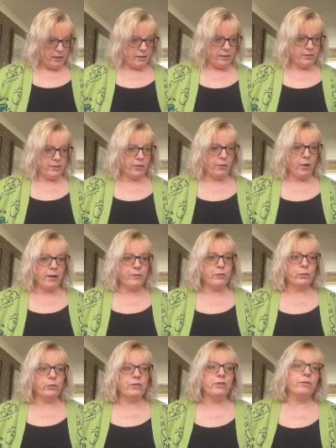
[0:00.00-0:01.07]
So I've
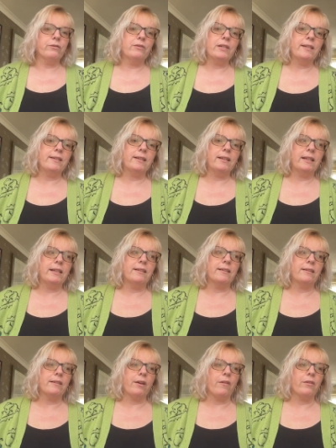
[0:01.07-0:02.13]
also recently
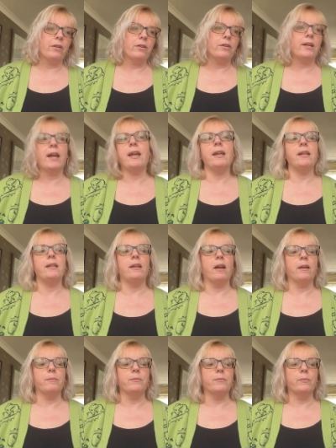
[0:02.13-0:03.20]
discovered
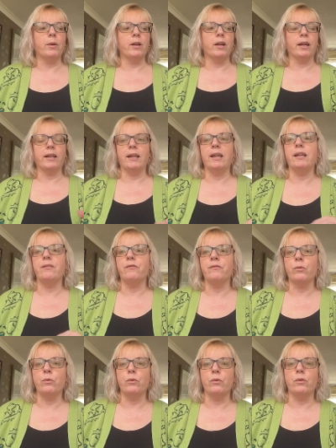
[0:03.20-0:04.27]
a kit
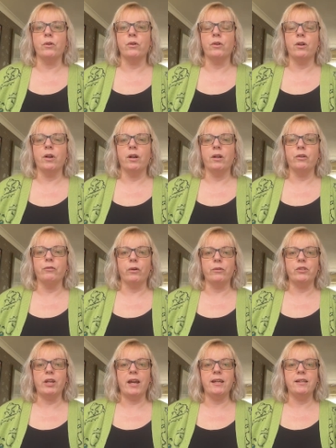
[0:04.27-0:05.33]
for
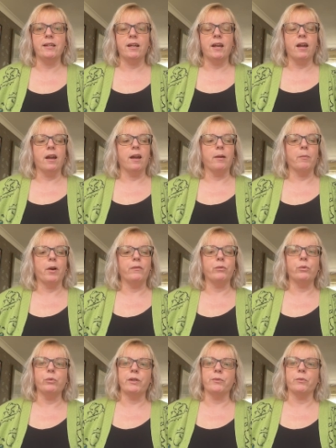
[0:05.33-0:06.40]
crochet. I've
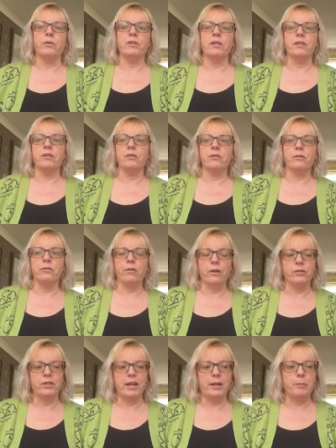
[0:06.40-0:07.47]
always wanted to do
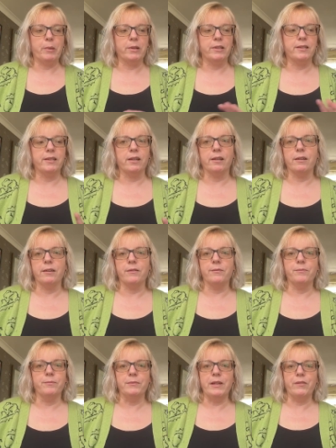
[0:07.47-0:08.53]
crochet, but
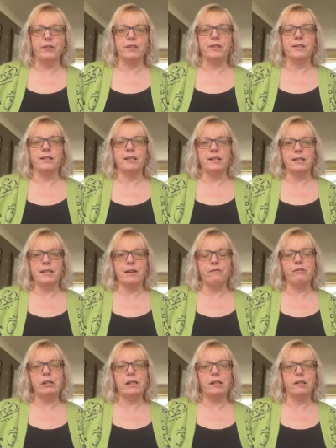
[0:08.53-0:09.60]
never succeeded, never
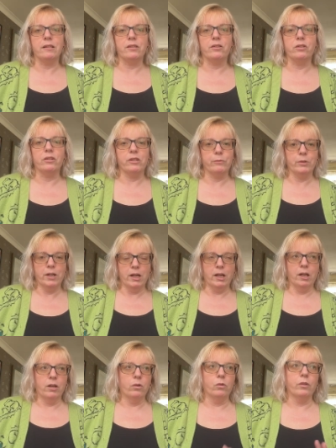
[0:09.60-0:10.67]
really understood
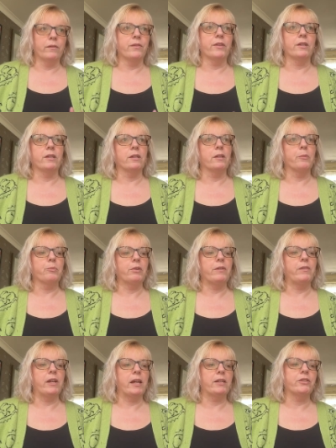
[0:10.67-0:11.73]
all of the
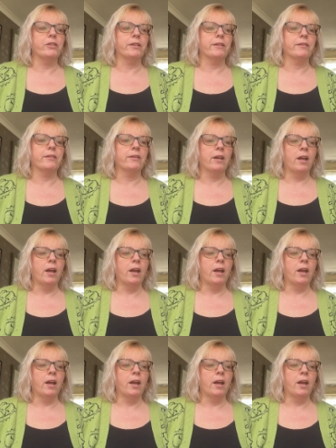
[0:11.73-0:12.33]
abbreviations.